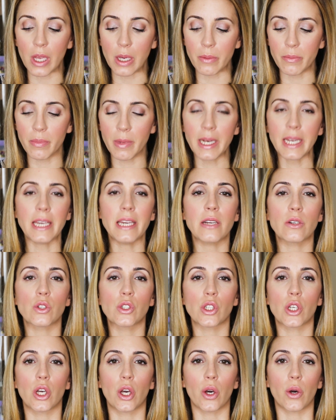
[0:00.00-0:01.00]
many
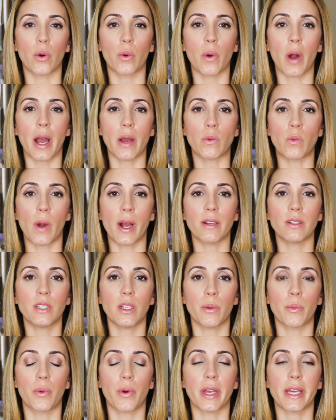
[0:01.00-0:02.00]
years ago I wound
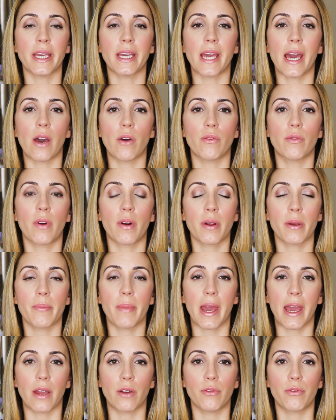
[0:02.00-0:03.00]
up breaking out very
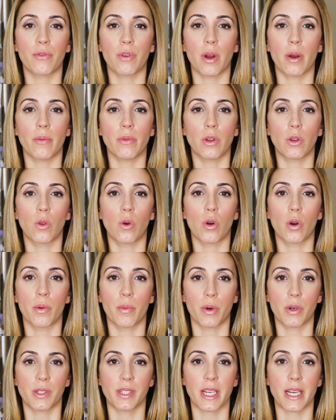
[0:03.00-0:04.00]
bad from the Laura
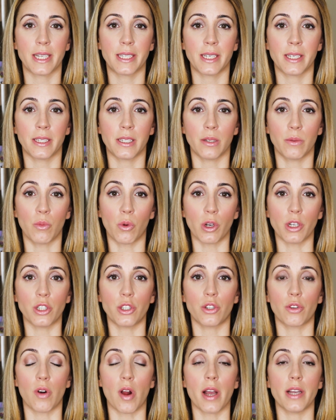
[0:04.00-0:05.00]
Mercier Tinted
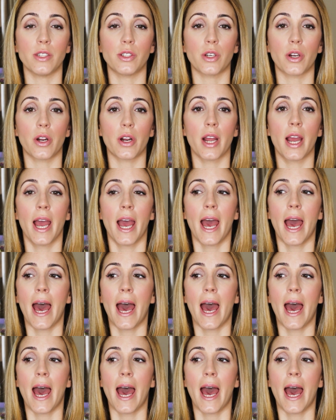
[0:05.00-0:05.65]
Moisturizer.